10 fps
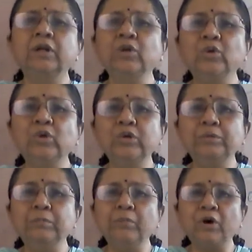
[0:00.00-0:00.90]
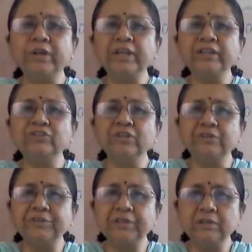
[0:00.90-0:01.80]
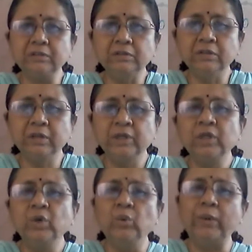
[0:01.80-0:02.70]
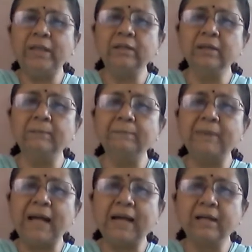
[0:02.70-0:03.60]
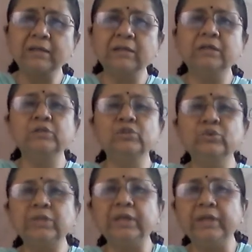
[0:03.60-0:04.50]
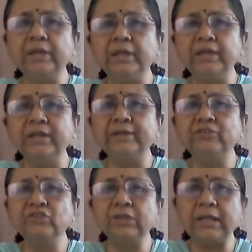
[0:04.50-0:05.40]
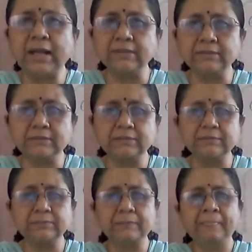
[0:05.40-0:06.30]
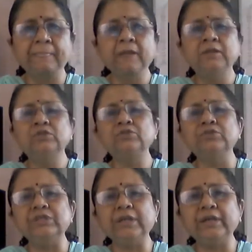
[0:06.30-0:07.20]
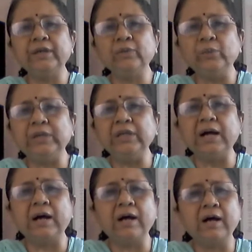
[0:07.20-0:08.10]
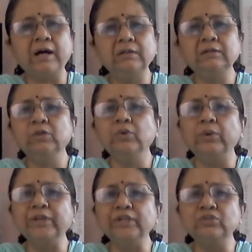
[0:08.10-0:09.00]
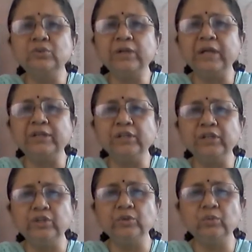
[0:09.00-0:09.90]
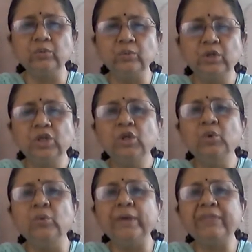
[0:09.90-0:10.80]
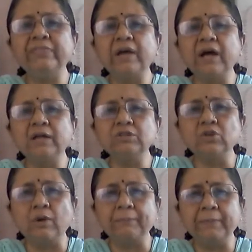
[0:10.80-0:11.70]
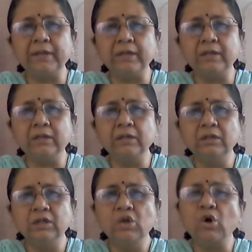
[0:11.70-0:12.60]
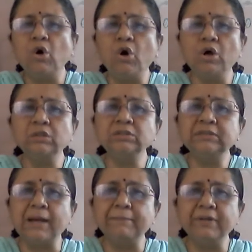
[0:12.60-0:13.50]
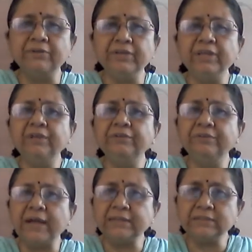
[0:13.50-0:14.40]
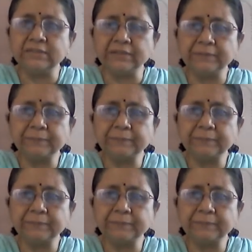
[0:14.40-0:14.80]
Good morning, children. Welcome back to the English class. Today we are going to continue with our topic on summary writing.